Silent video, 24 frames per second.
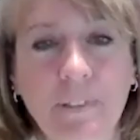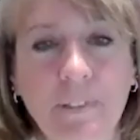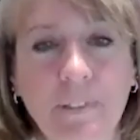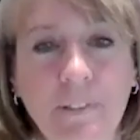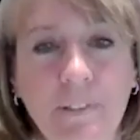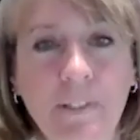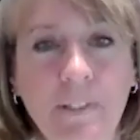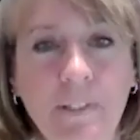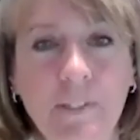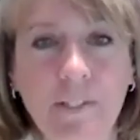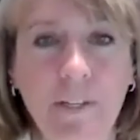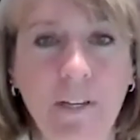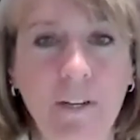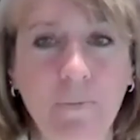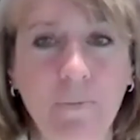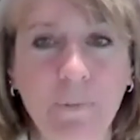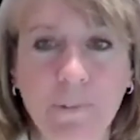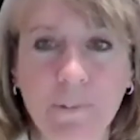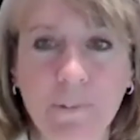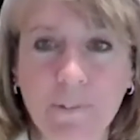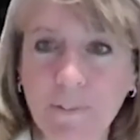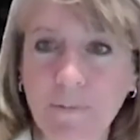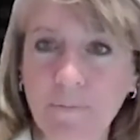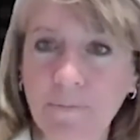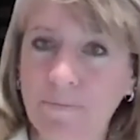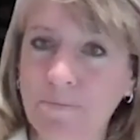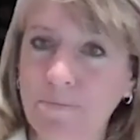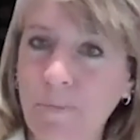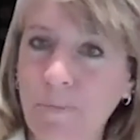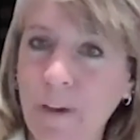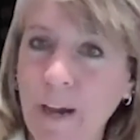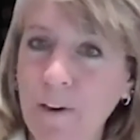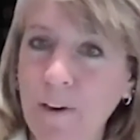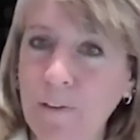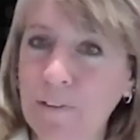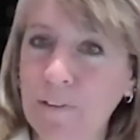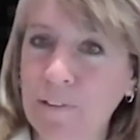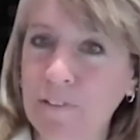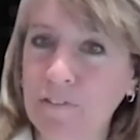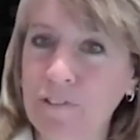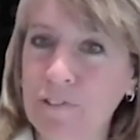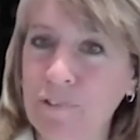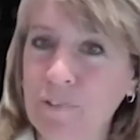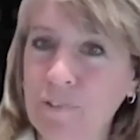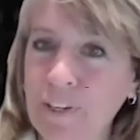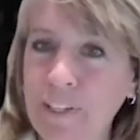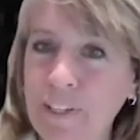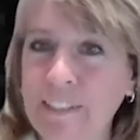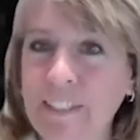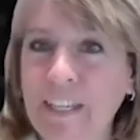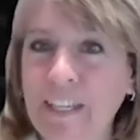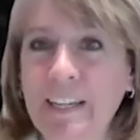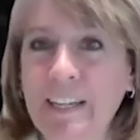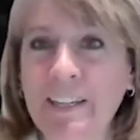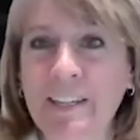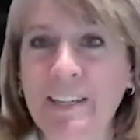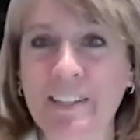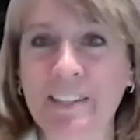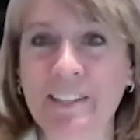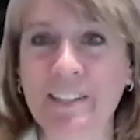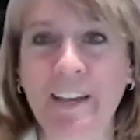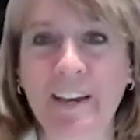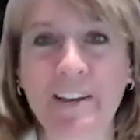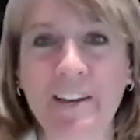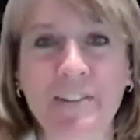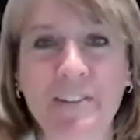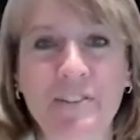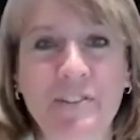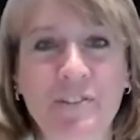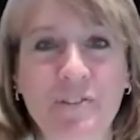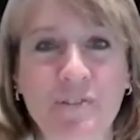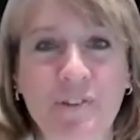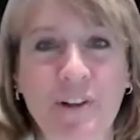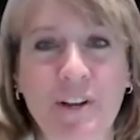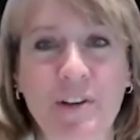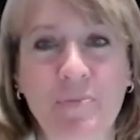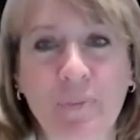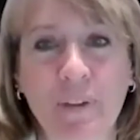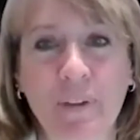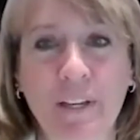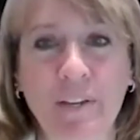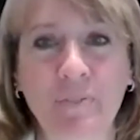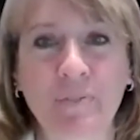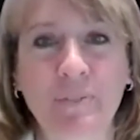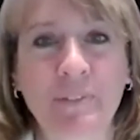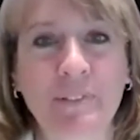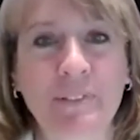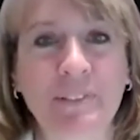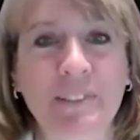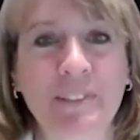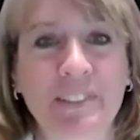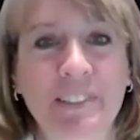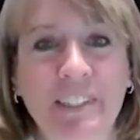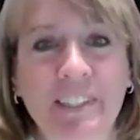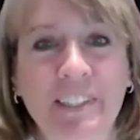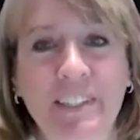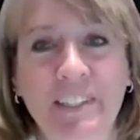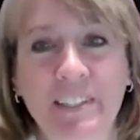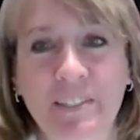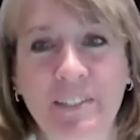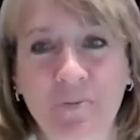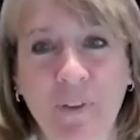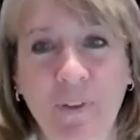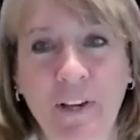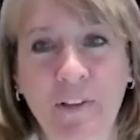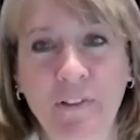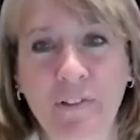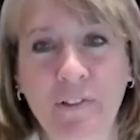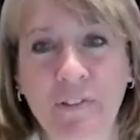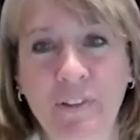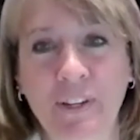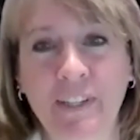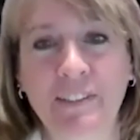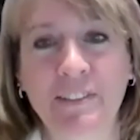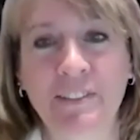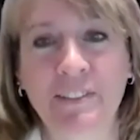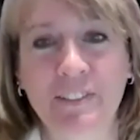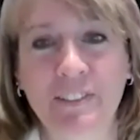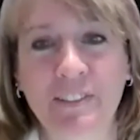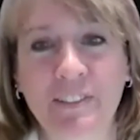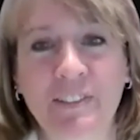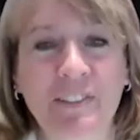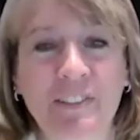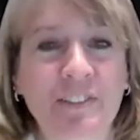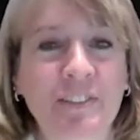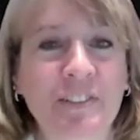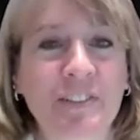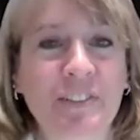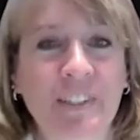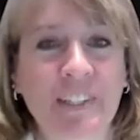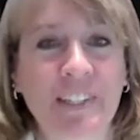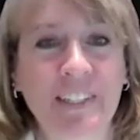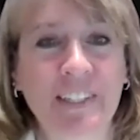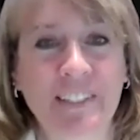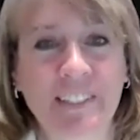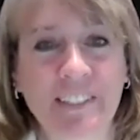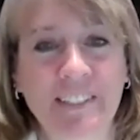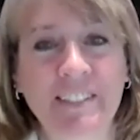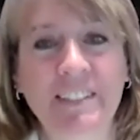good example of power of the right data in the hands of the right people to make the right decisions, right?